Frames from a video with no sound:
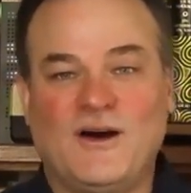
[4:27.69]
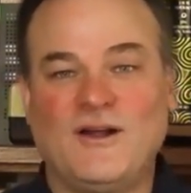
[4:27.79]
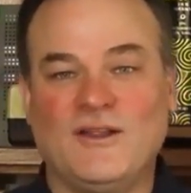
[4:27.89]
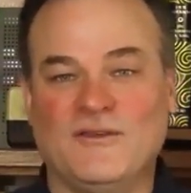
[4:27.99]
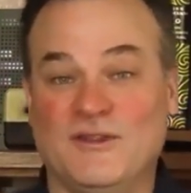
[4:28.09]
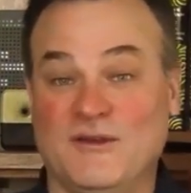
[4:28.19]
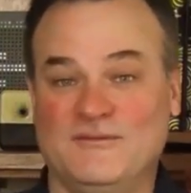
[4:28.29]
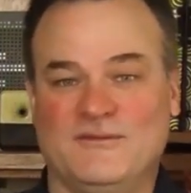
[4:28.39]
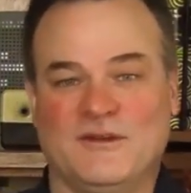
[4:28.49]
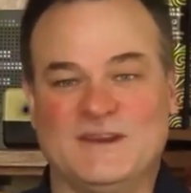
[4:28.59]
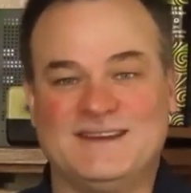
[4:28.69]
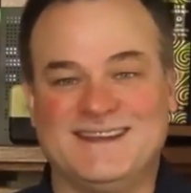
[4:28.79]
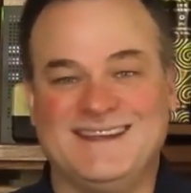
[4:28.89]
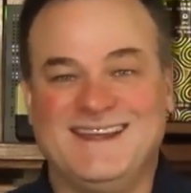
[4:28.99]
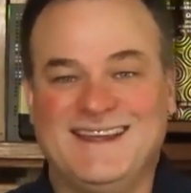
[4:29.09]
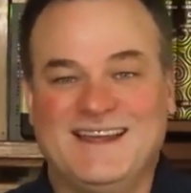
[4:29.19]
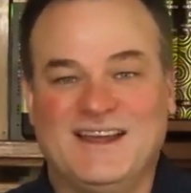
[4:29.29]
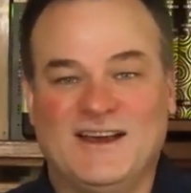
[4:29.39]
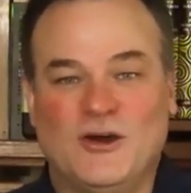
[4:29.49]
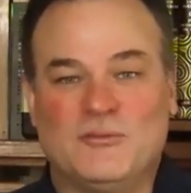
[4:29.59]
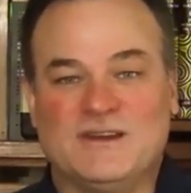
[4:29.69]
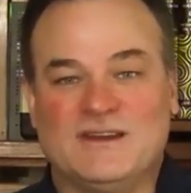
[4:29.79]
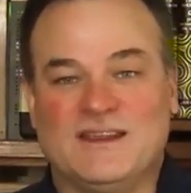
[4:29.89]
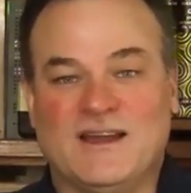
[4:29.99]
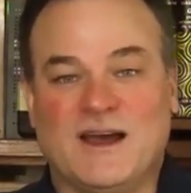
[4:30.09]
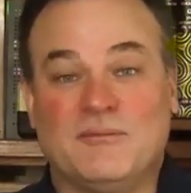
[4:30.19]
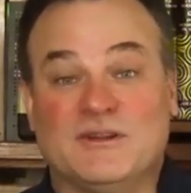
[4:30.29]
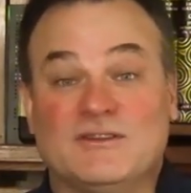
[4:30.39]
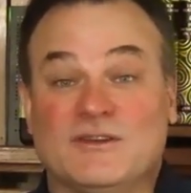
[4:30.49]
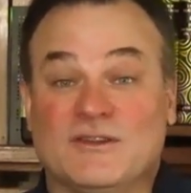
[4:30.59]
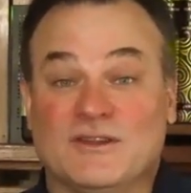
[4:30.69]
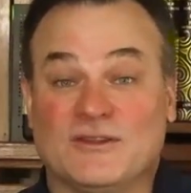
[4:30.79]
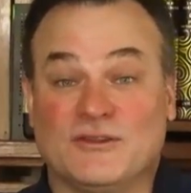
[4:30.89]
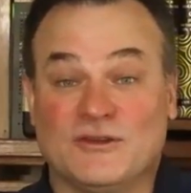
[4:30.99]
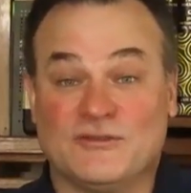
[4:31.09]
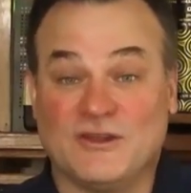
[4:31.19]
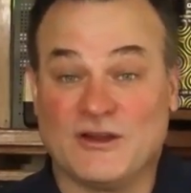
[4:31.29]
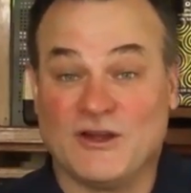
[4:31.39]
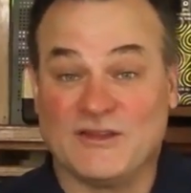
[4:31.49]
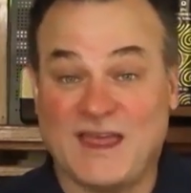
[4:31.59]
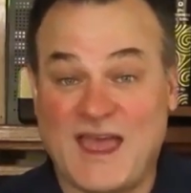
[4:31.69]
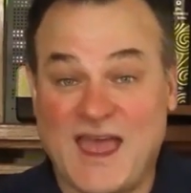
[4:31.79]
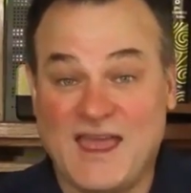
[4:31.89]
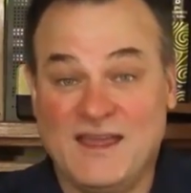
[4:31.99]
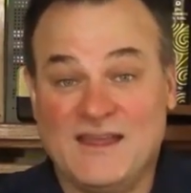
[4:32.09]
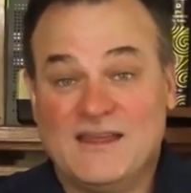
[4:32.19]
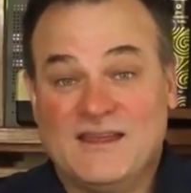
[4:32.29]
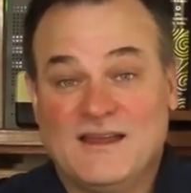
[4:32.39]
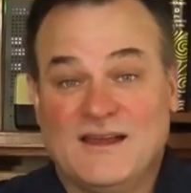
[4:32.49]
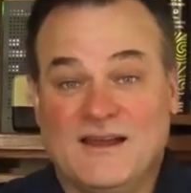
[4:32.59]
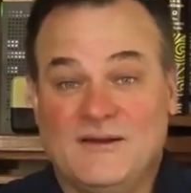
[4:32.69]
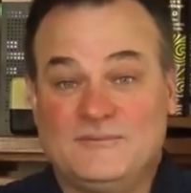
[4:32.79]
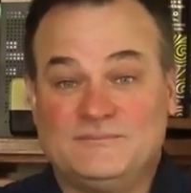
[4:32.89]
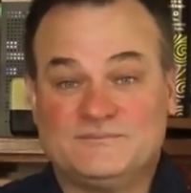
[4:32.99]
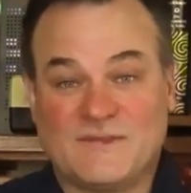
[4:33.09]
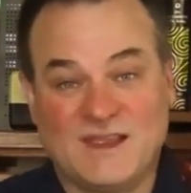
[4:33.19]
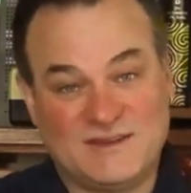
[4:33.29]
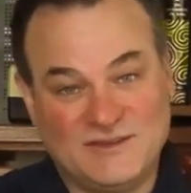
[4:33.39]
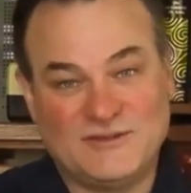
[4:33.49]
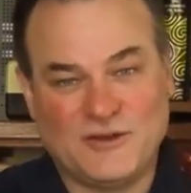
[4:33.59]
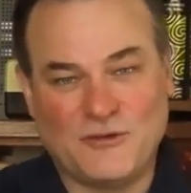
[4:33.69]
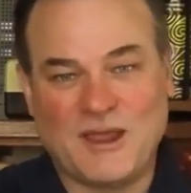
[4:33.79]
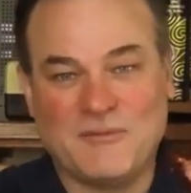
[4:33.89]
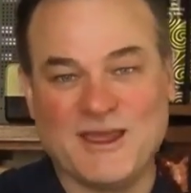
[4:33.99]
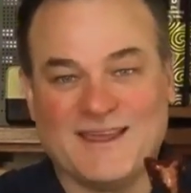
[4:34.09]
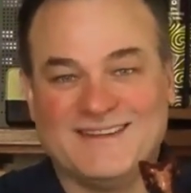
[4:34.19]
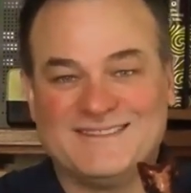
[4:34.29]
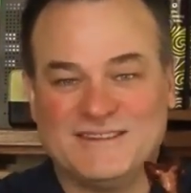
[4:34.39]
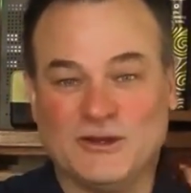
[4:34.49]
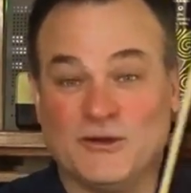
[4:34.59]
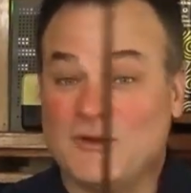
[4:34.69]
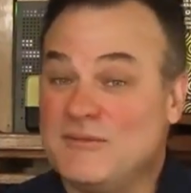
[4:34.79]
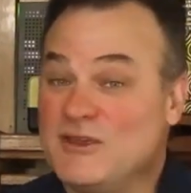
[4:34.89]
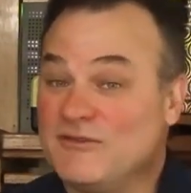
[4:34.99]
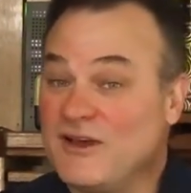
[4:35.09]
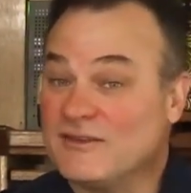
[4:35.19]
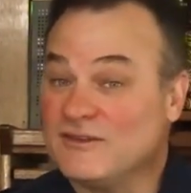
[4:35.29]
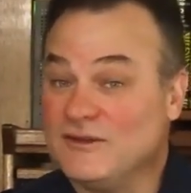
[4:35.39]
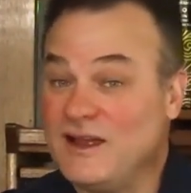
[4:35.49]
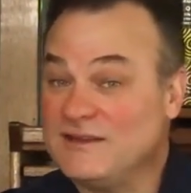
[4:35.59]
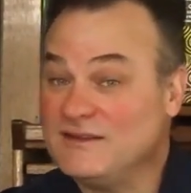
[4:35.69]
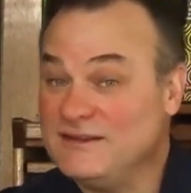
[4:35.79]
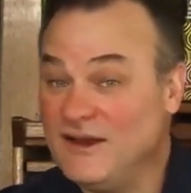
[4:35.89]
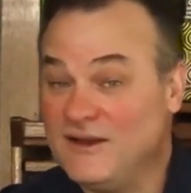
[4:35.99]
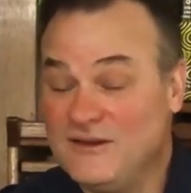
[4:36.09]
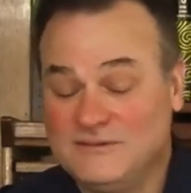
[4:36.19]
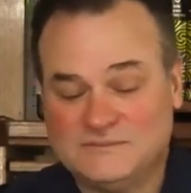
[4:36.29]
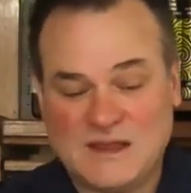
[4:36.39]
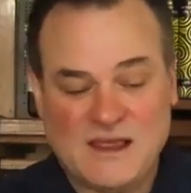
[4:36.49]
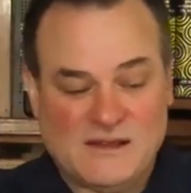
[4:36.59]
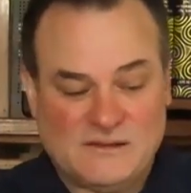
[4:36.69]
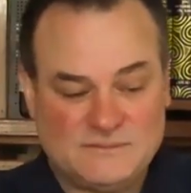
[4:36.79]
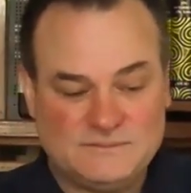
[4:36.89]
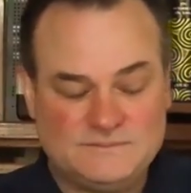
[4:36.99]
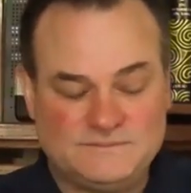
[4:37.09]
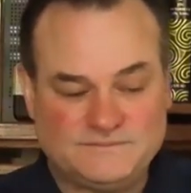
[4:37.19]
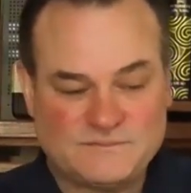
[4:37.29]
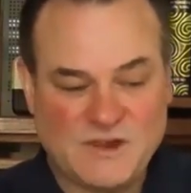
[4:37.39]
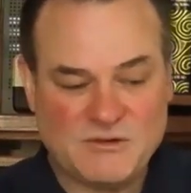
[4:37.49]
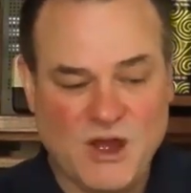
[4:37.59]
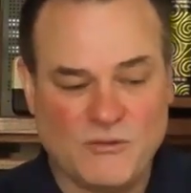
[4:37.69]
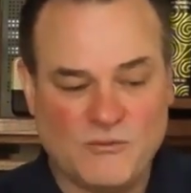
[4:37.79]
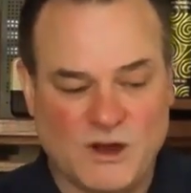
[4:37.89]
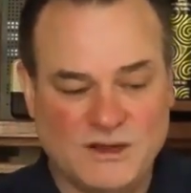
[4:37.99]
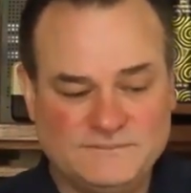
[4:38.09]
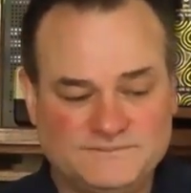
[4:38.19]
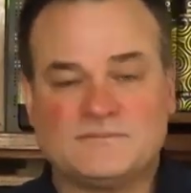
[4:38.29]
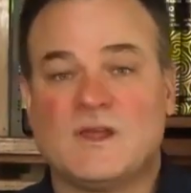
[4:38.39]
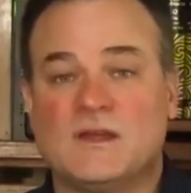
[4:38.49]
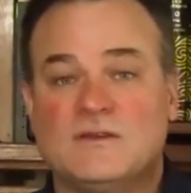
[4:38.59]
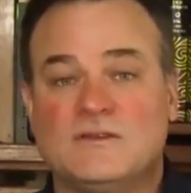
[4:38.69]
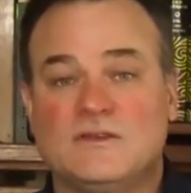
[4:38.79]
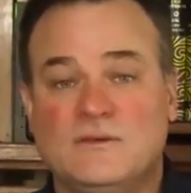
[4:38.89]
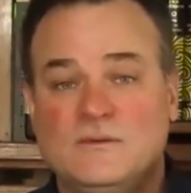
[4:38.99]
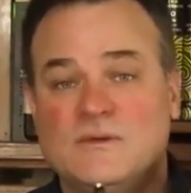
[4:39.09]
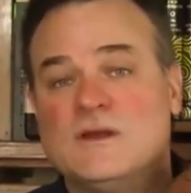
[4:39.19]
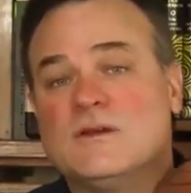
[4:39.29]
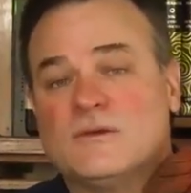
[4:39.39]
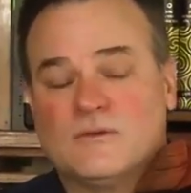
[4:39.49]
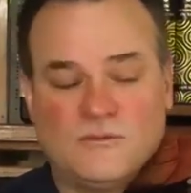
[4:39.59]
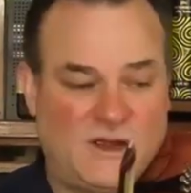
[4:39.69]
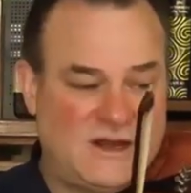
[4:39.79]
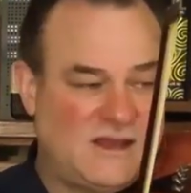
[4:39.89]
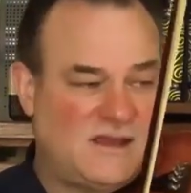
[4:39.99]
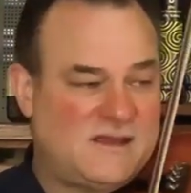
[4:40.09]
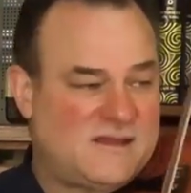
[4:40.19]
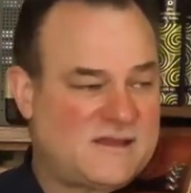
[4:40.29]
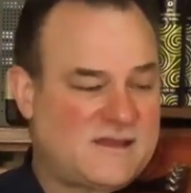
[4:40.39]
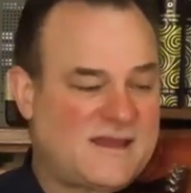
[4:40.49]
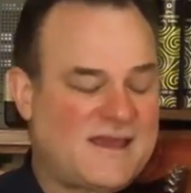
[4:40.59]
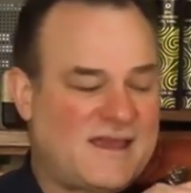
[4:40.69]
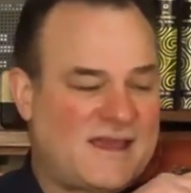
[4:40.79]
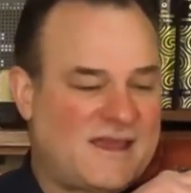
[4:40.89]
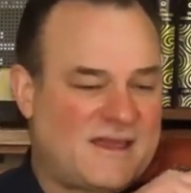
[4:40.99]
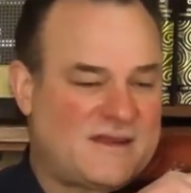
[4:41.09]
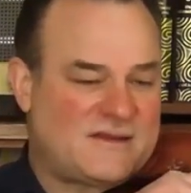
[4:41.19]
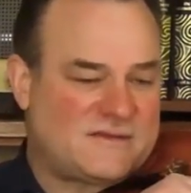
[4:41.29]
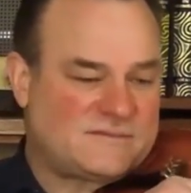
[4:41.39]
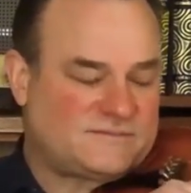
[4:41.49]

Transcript: all of them from the D, open D, up until the 3rd finger on the A. It's do, re, mi. Do, re, mi, fa, sol, la, ti, do. Here we go. 1, 2, ready, and...